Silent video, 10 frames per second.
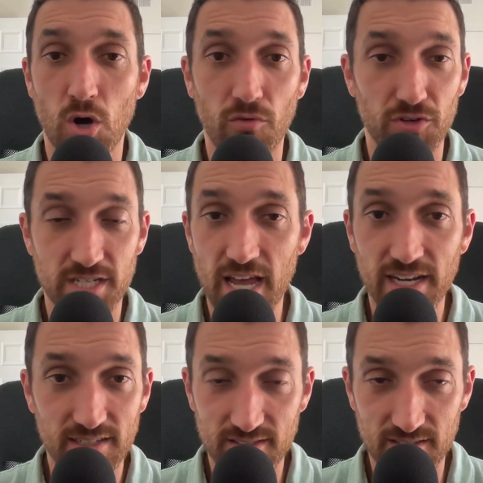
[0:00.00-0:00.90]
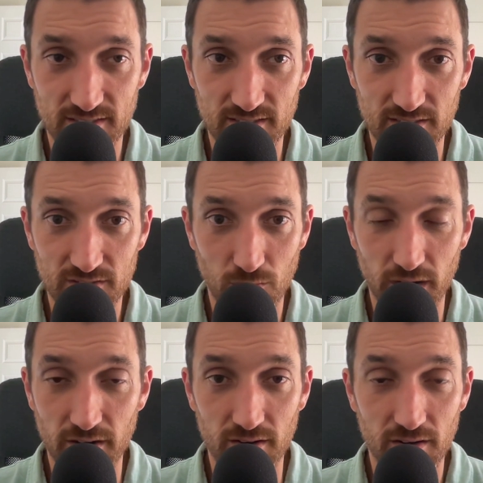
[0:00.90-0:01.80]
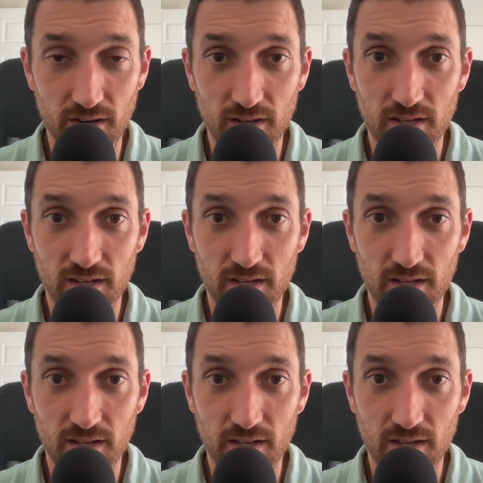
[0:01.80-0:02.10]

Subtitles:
over 10 instances where